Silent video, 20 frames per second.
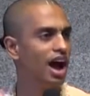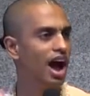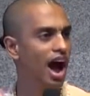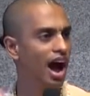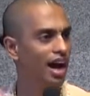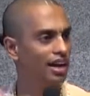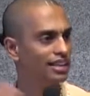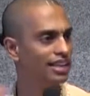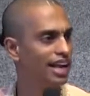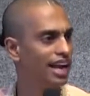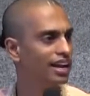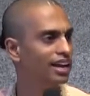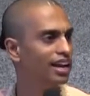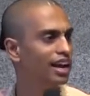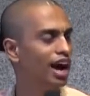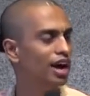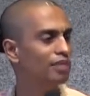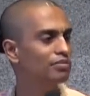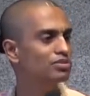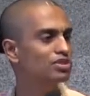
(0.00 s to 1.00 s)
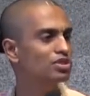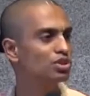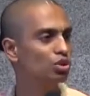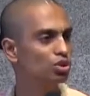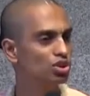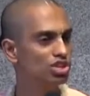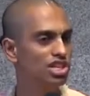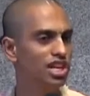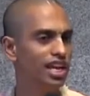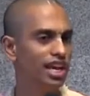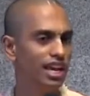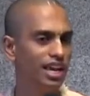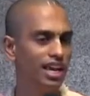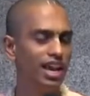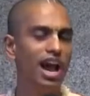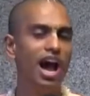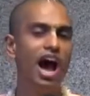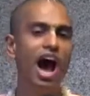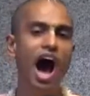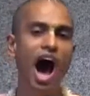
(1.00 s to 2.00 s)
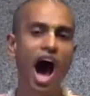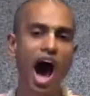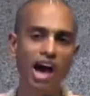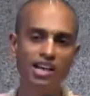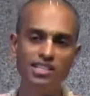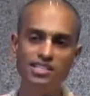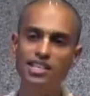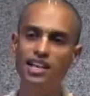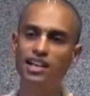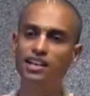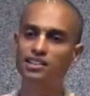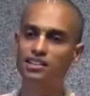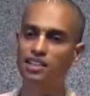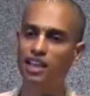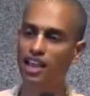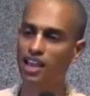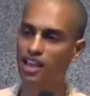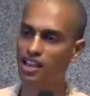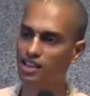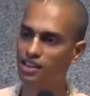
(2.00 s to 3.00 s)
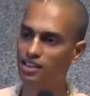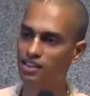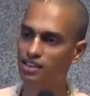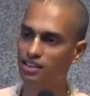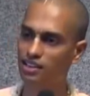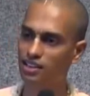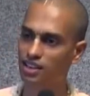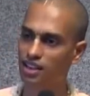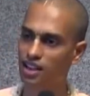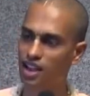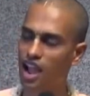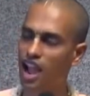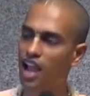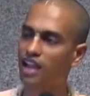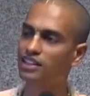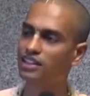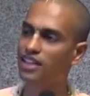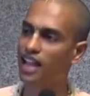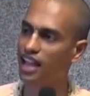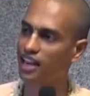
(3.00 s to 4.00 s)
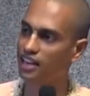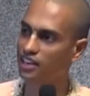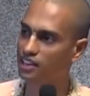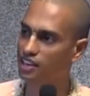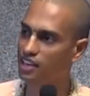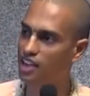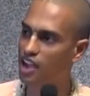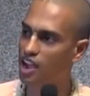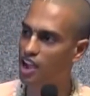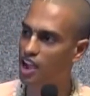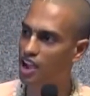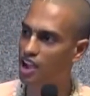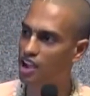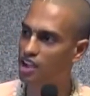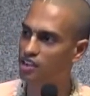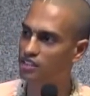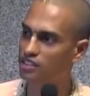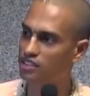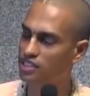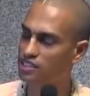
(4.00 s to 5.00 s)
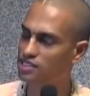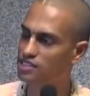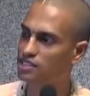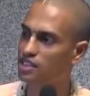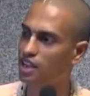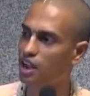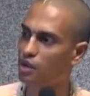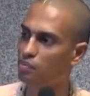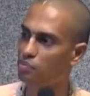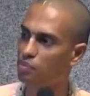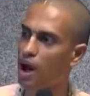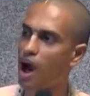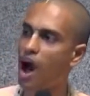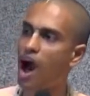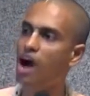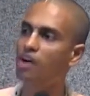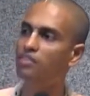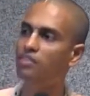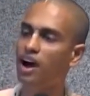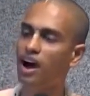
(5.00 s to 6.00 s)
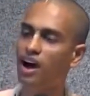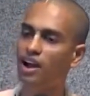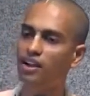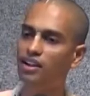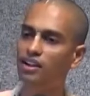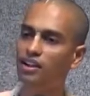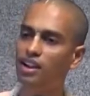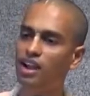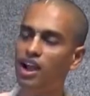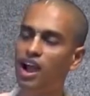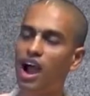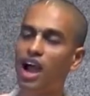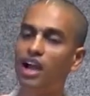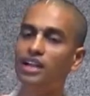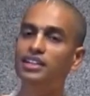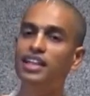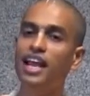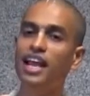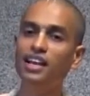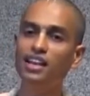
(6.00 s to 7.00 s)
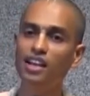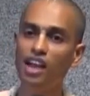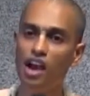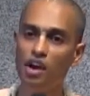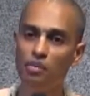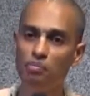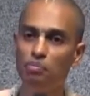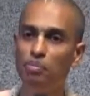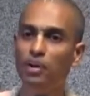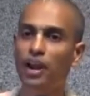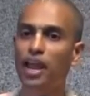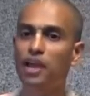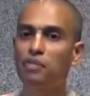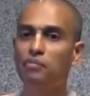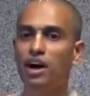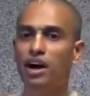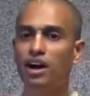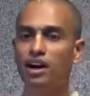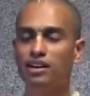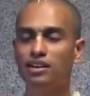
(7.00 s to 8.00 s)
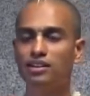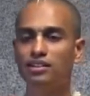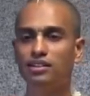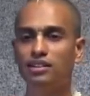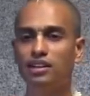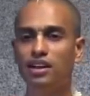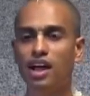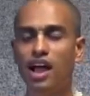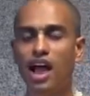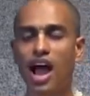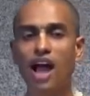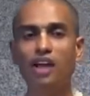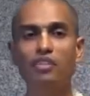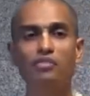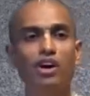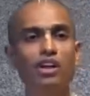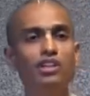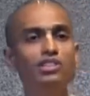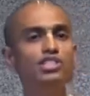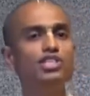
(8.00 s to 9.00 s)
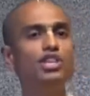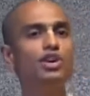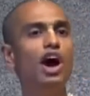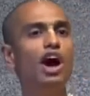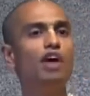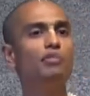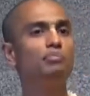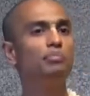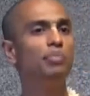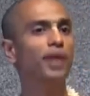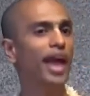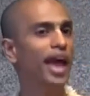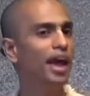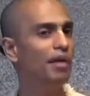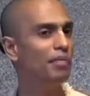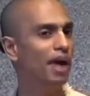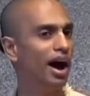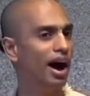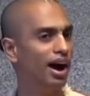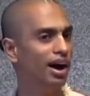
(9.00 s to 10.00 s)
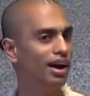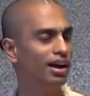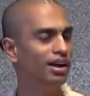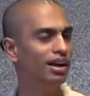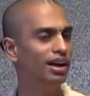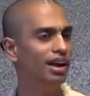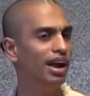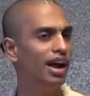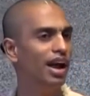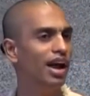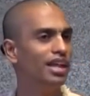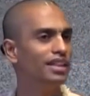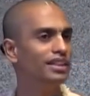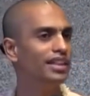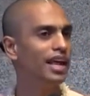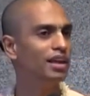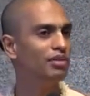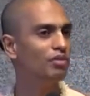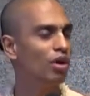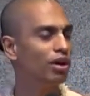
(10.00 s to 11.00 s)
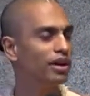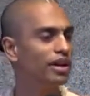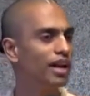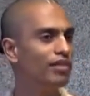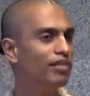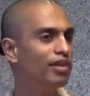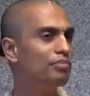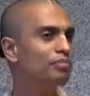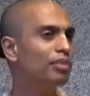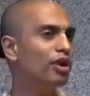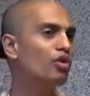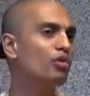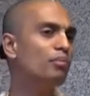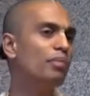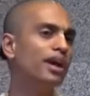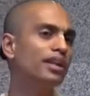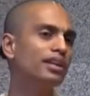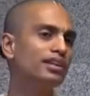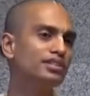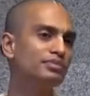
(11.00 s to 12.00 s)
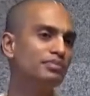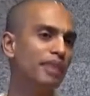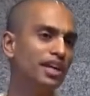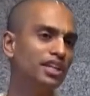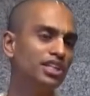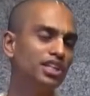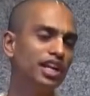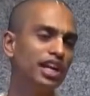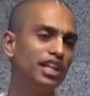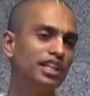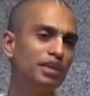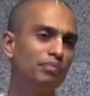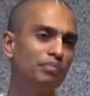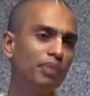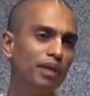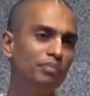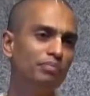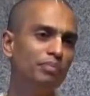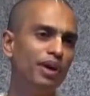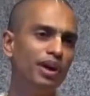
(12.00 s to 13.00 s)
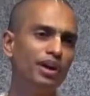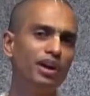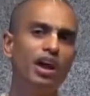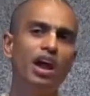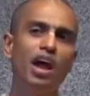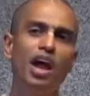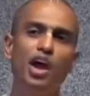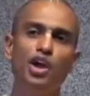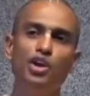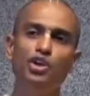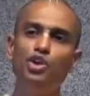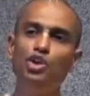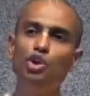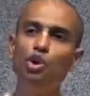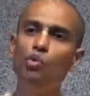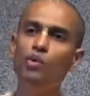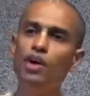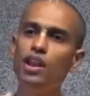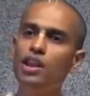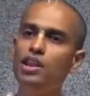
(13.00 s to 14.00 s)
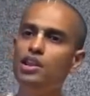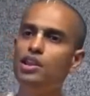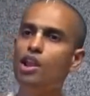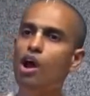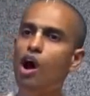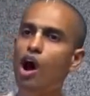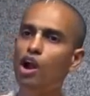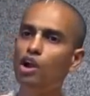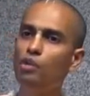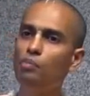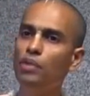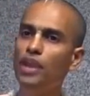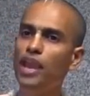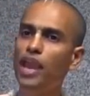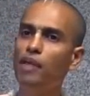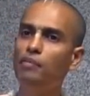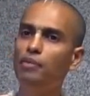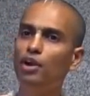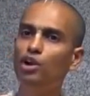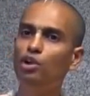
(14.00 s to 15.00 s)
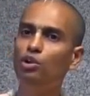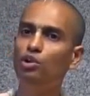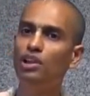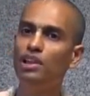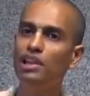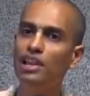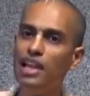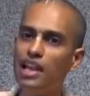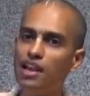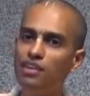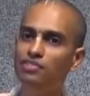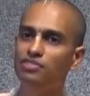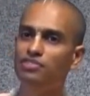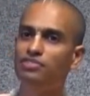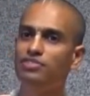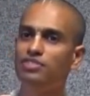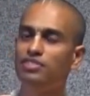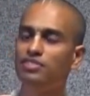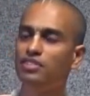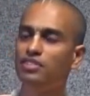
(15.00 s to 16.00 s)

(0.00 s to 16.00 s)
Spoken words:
and then comes ruchi, asakti, and then this bhava, and then prema. And once you have prema, then whatever Prabhupada has mentioned in the purport, you will not be able to live